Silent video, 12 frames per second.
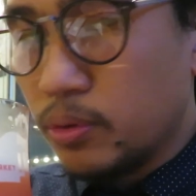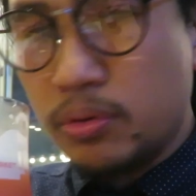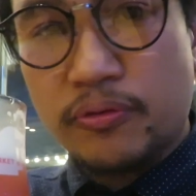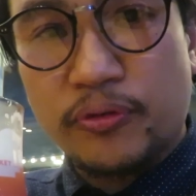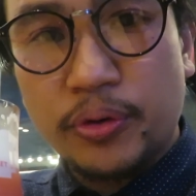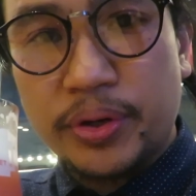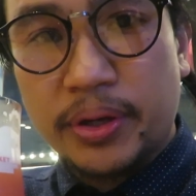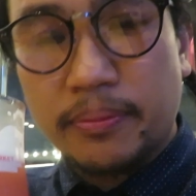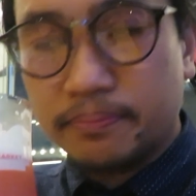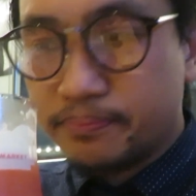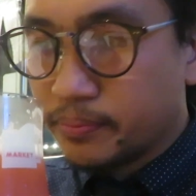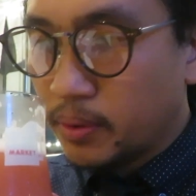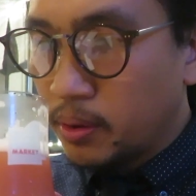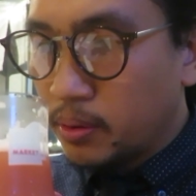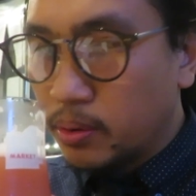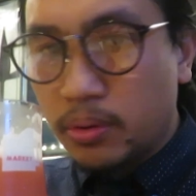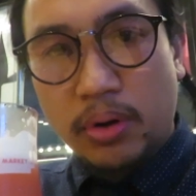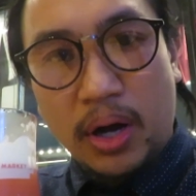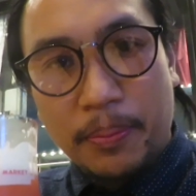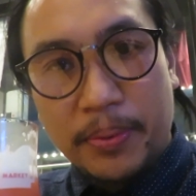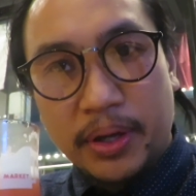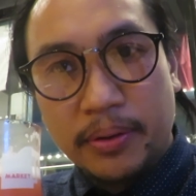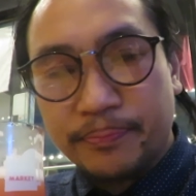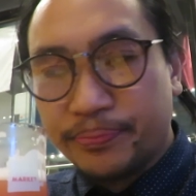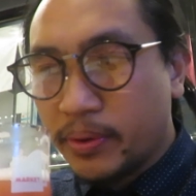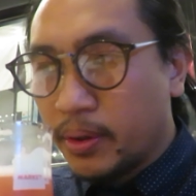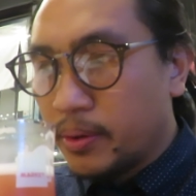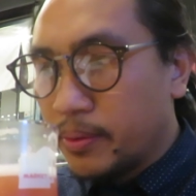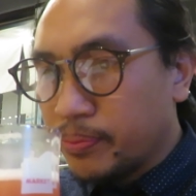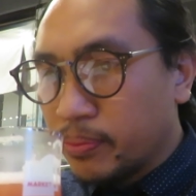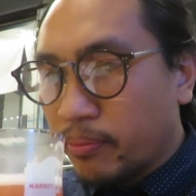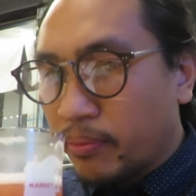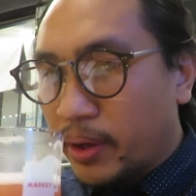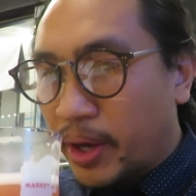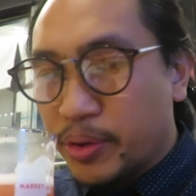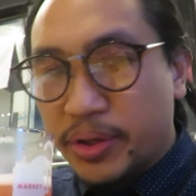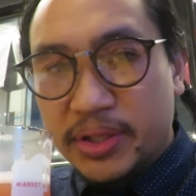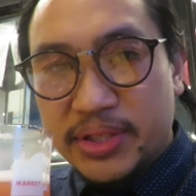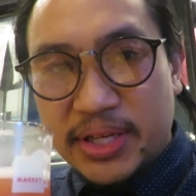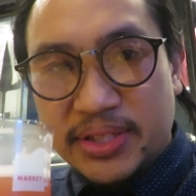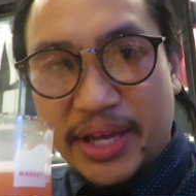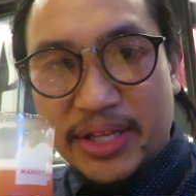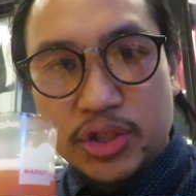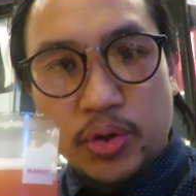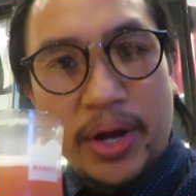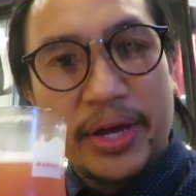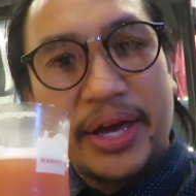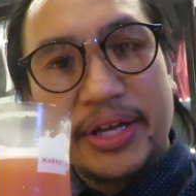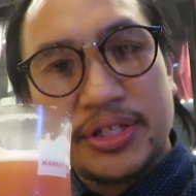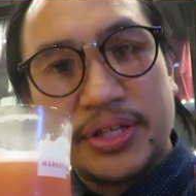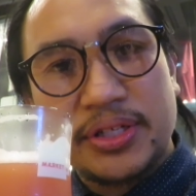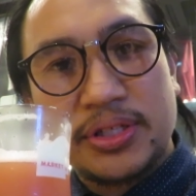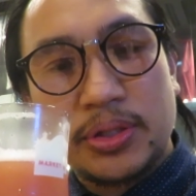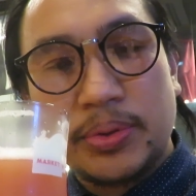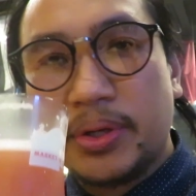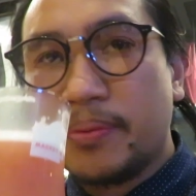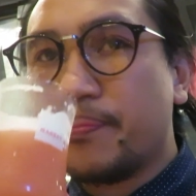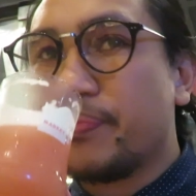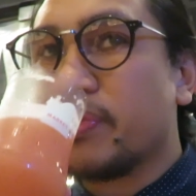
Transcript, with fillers: Ooh, fruity. Ooh, hoppy. And you can taste that dry agedness to it.